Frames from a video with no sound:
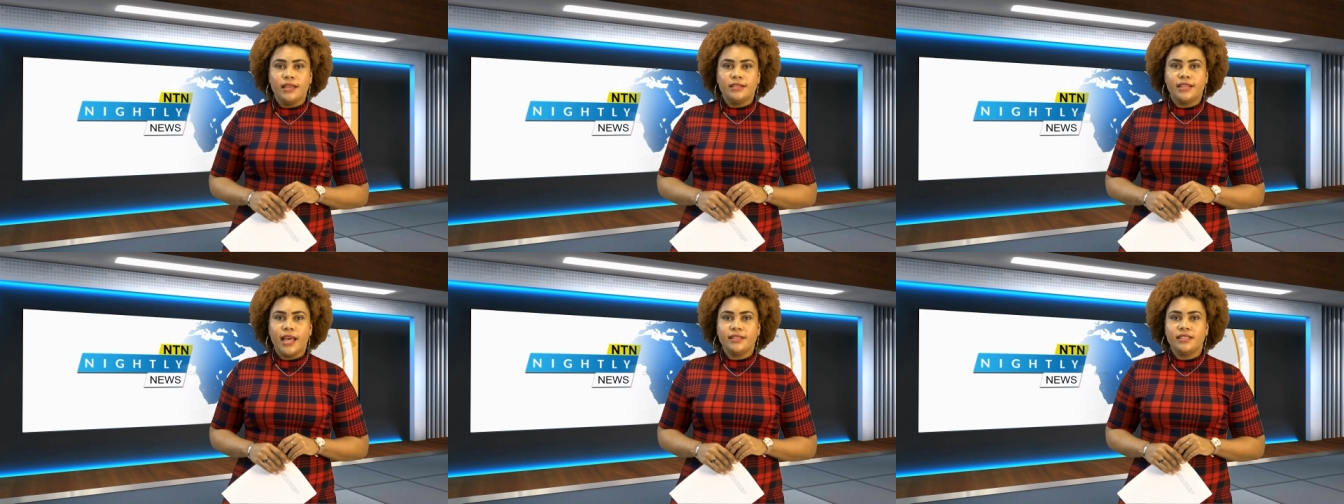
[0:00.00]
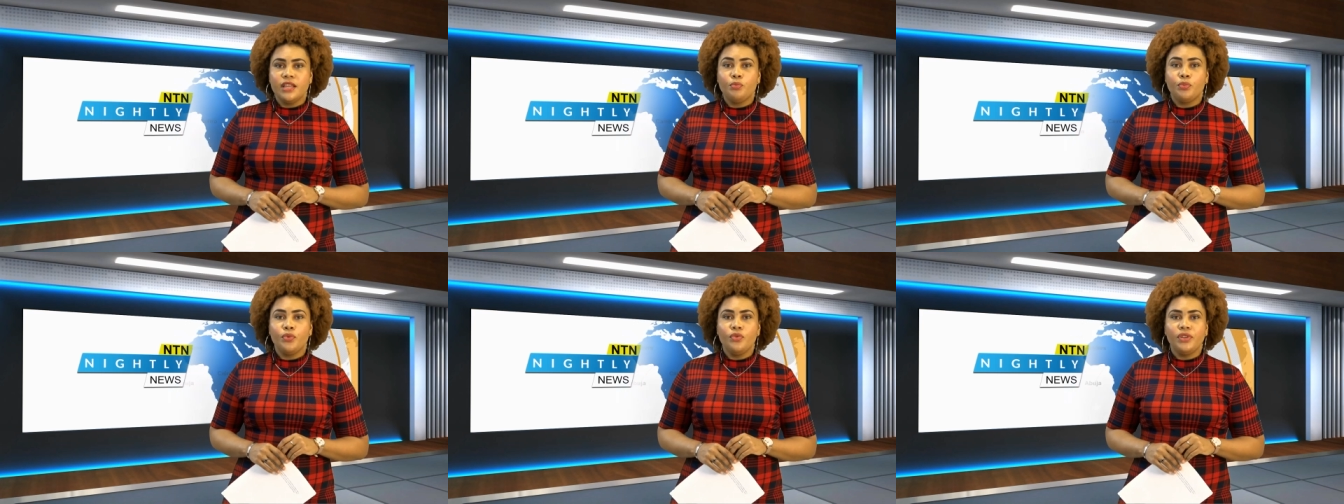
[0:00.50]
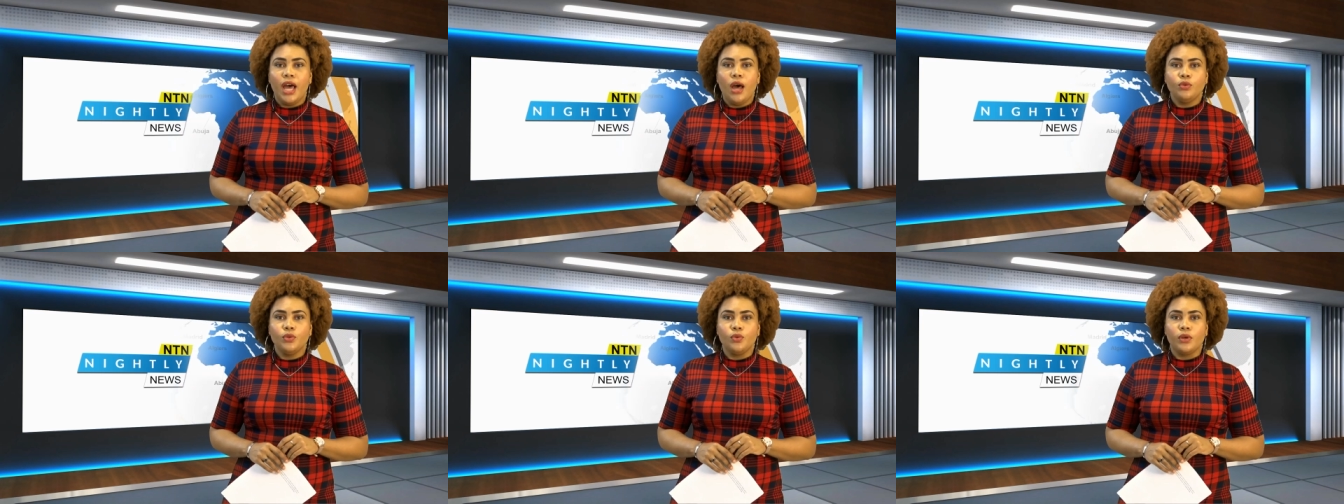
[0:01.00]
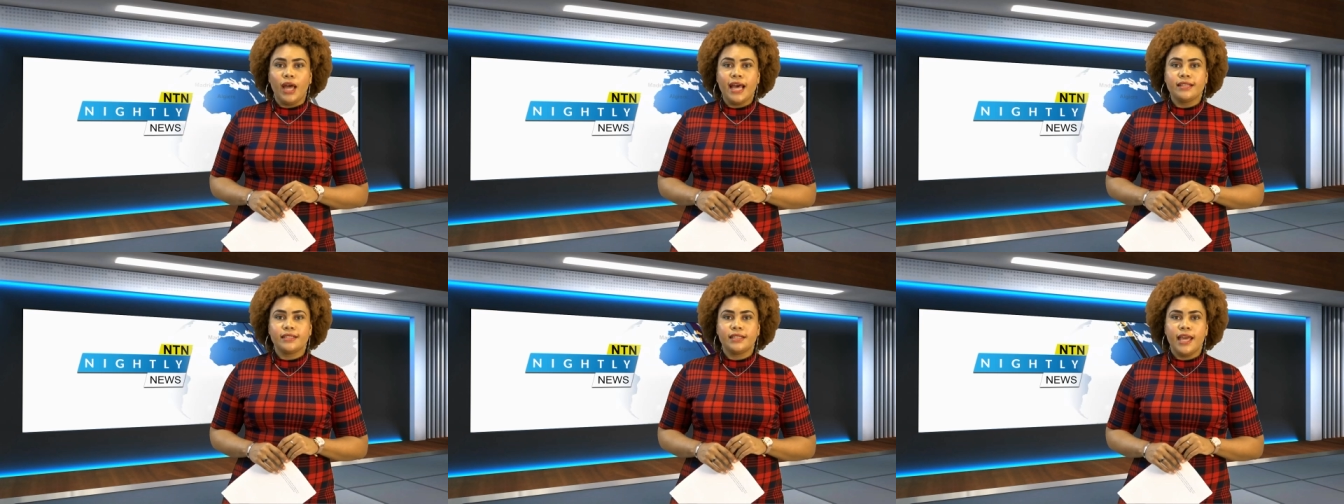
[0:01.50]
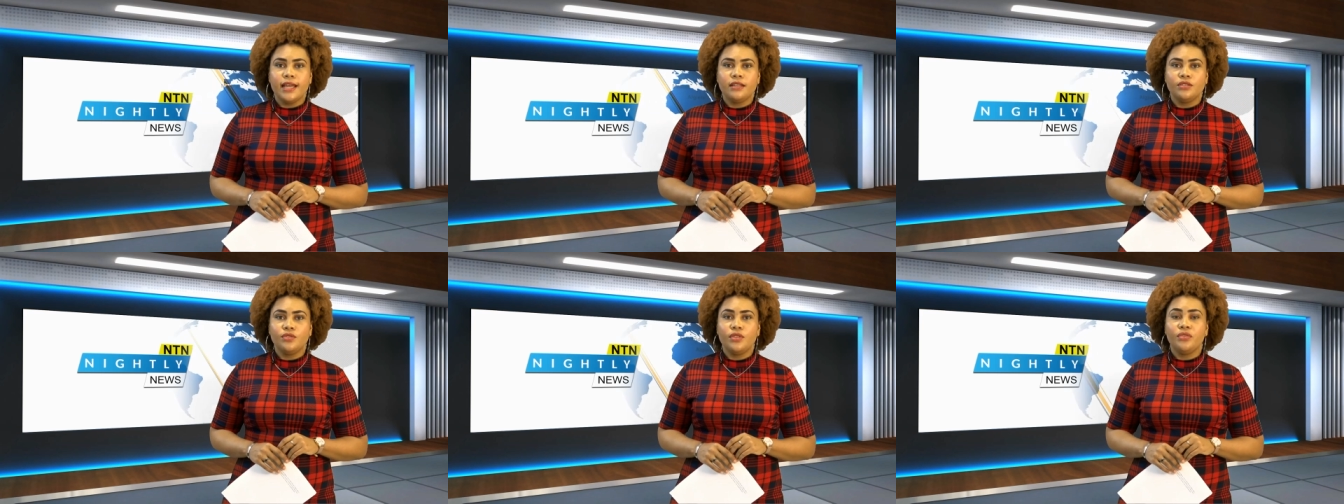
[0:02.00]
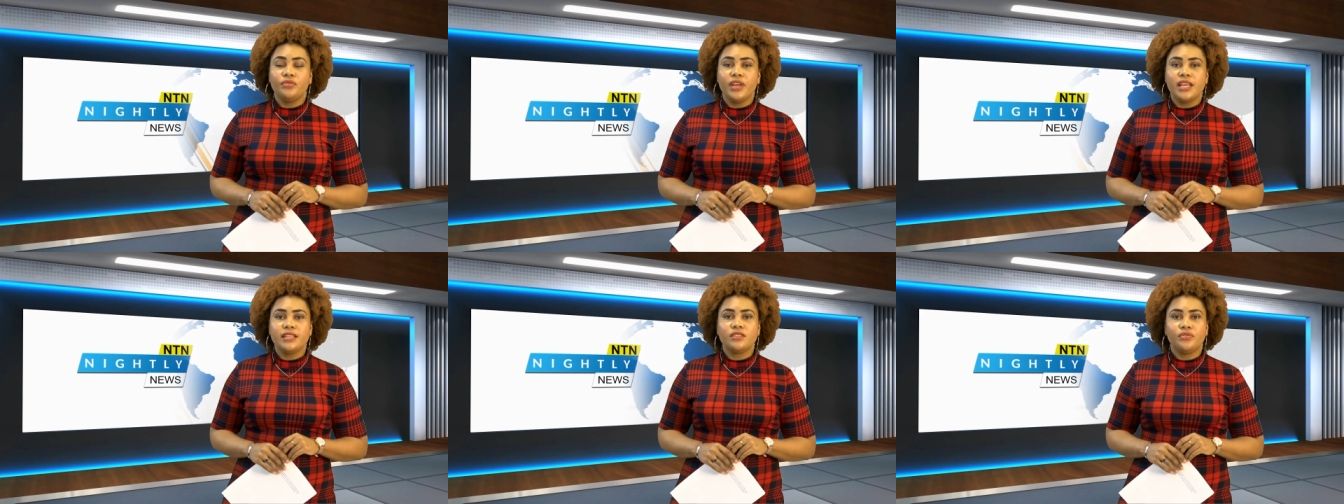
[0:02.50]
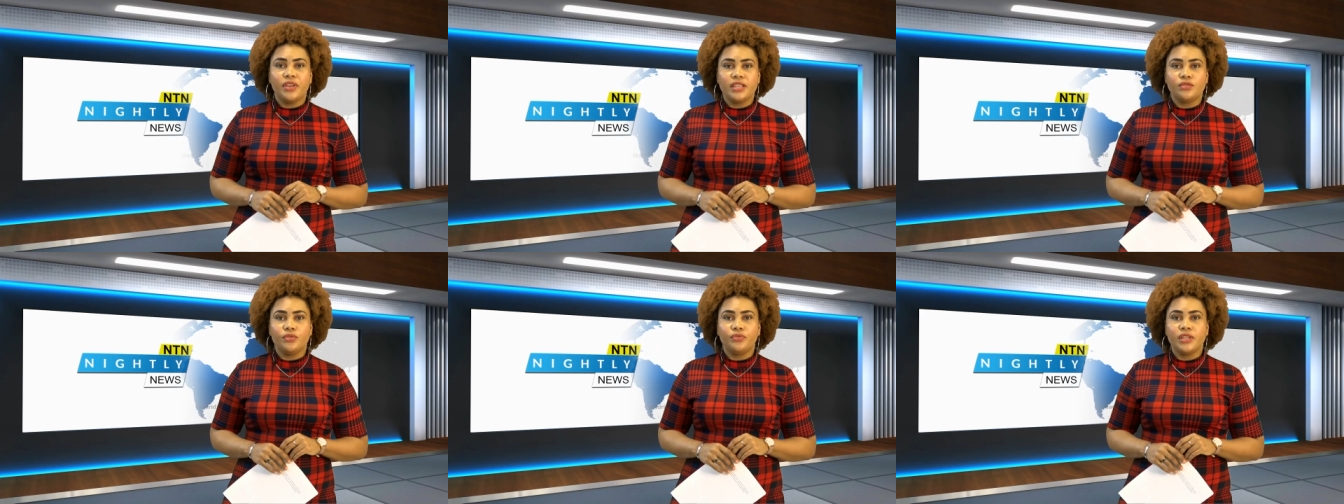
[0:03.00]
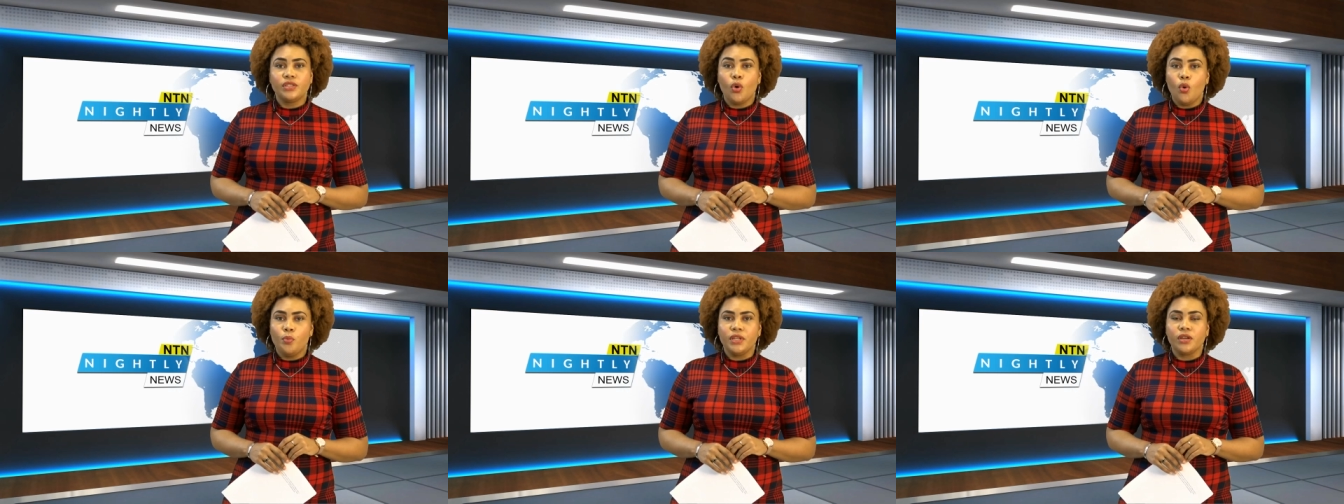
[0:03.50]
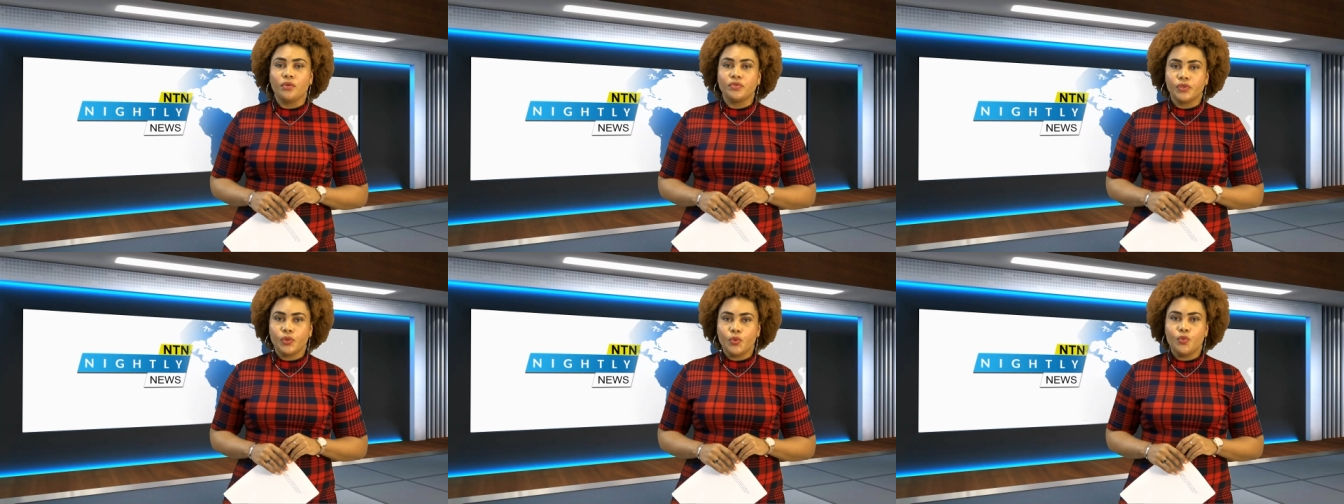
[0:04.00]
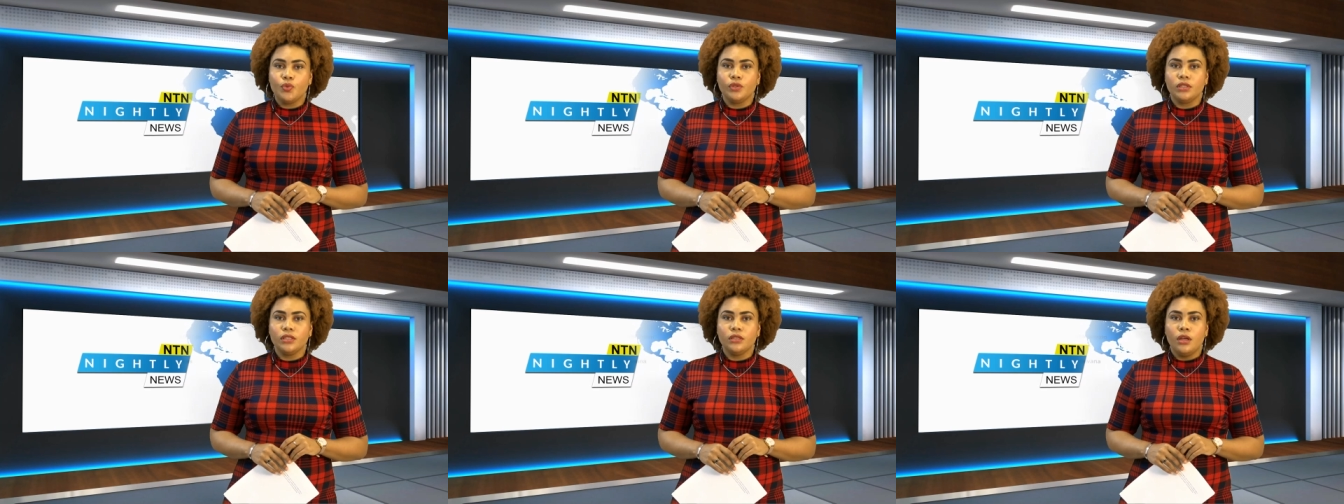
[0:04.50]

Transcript: says the improved outlook has led to the phased face-to-face -face opening of school.